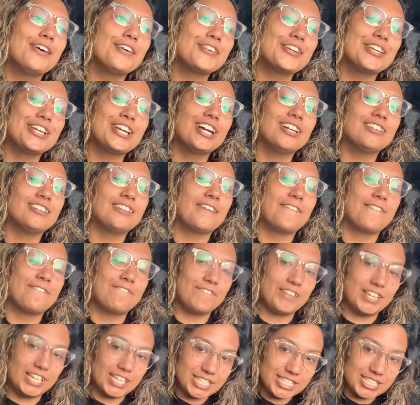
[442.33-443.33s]
he got the
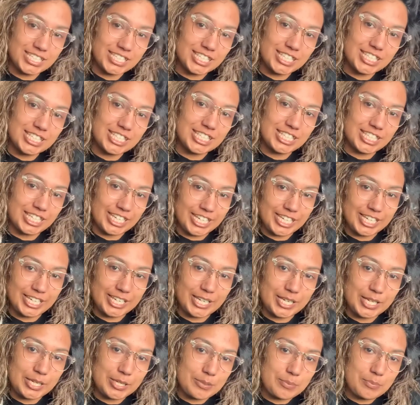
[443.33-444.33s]
fish and out.
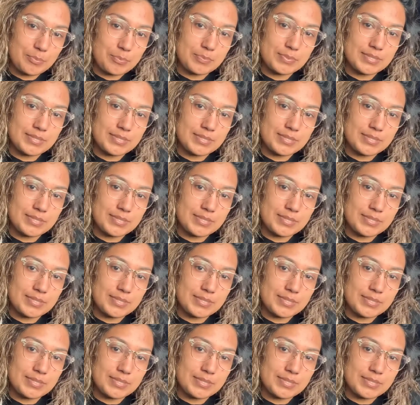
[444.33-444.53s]
chips.